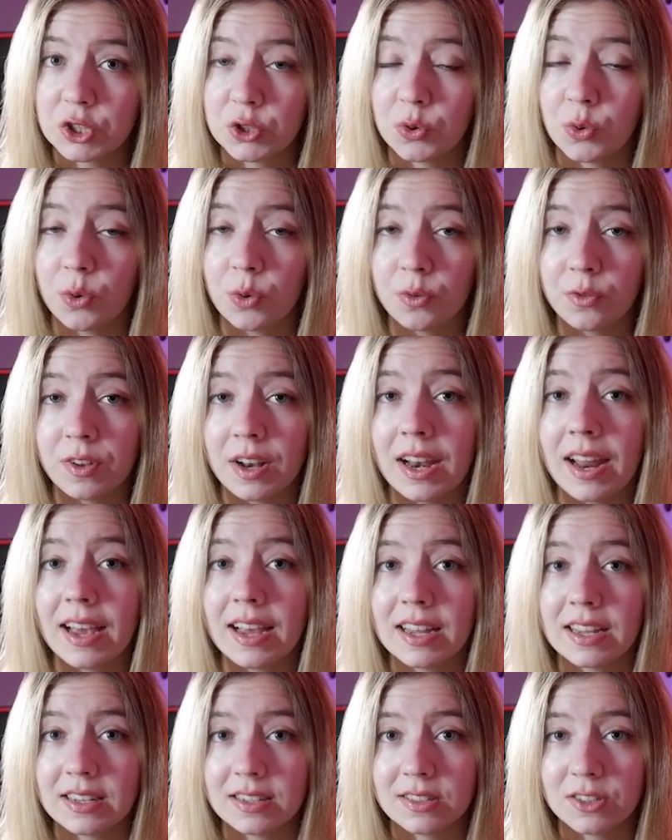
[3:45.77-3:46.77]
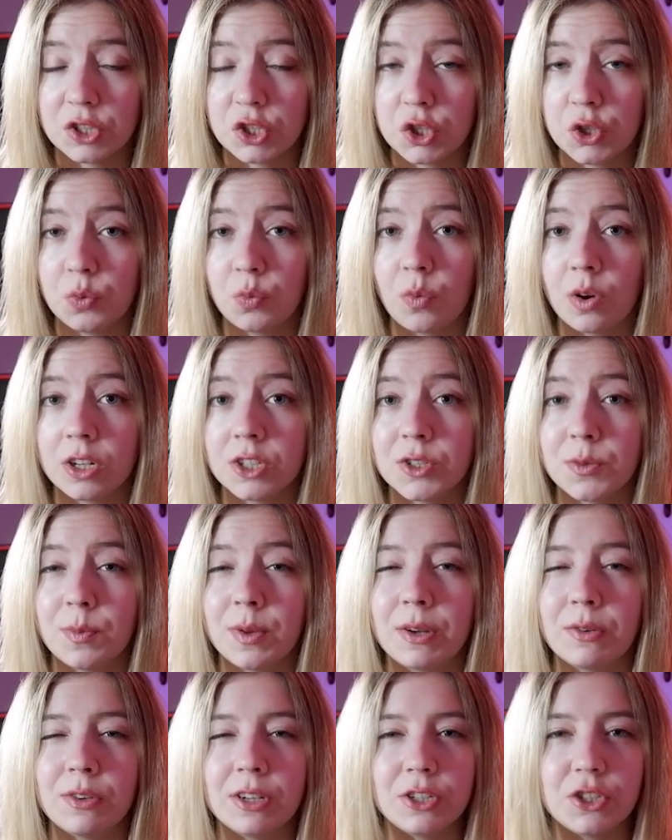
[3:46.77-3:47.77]
all the layers that you want to be
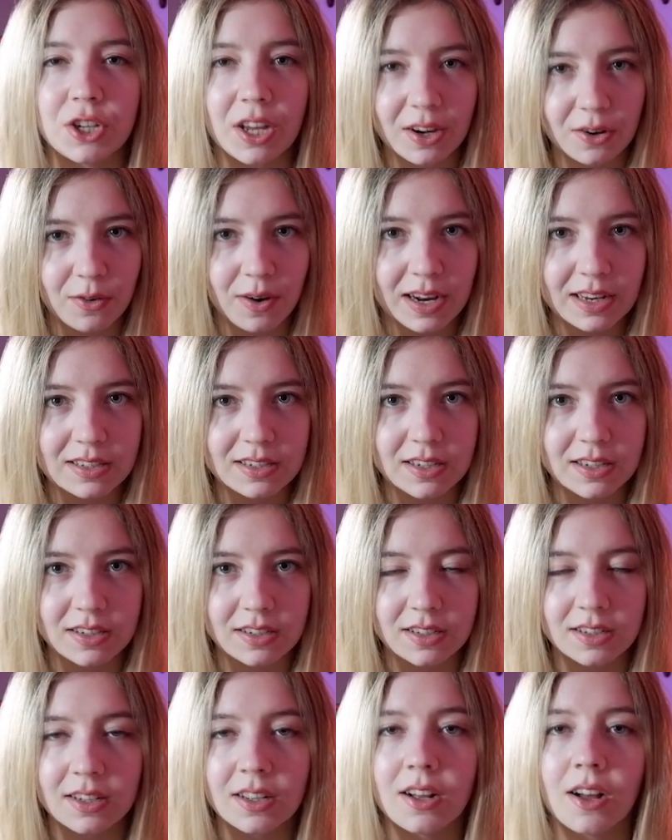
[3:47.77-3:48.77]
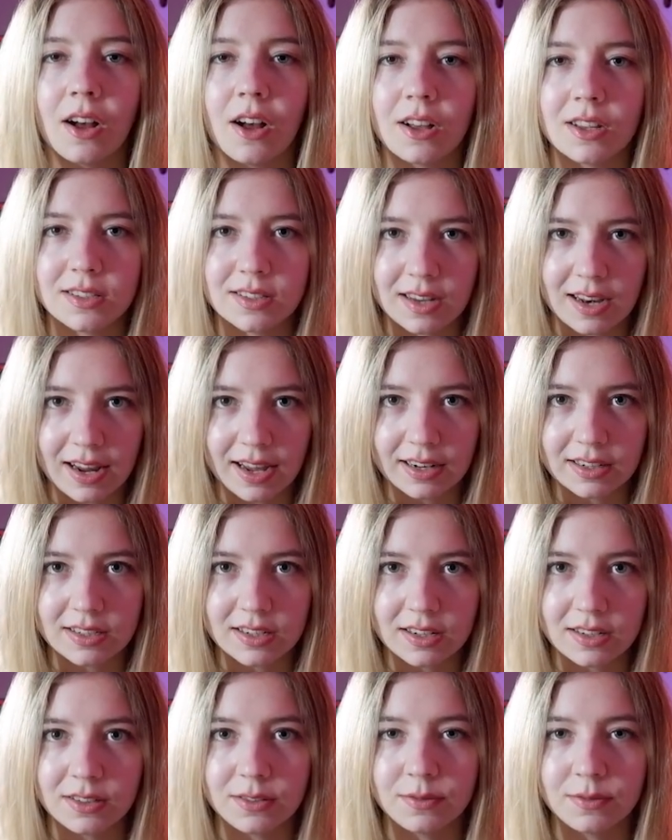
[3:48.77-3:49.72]
regenerated are selected.